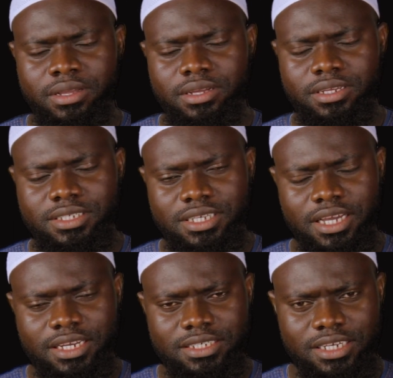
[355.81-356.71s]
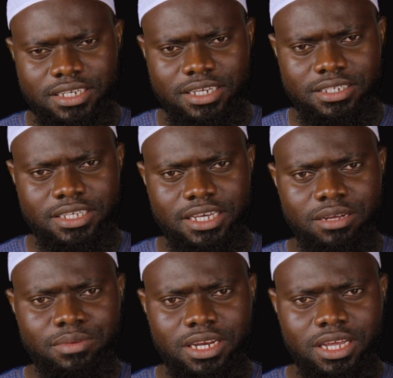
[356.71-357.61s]
It is any sentence in
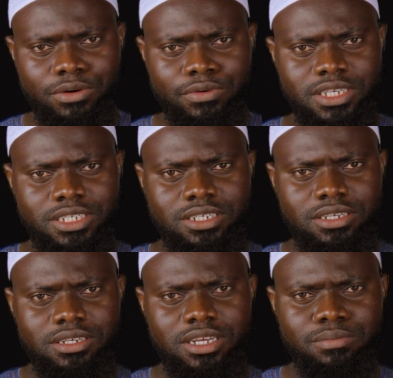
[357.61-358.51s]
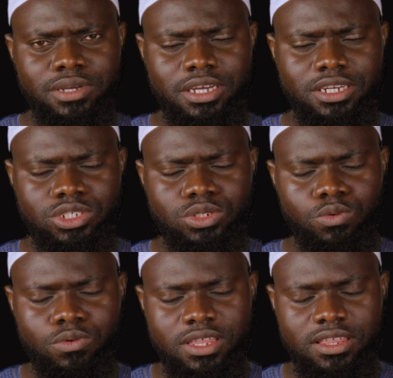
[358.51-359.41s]
Arabic language that begins
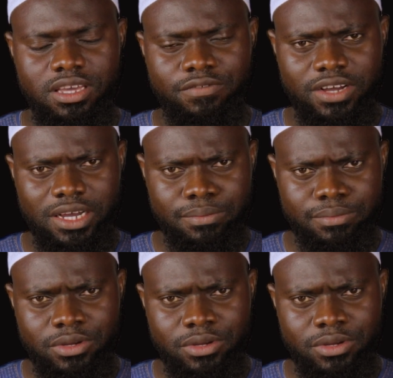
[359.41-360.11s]
with a verb.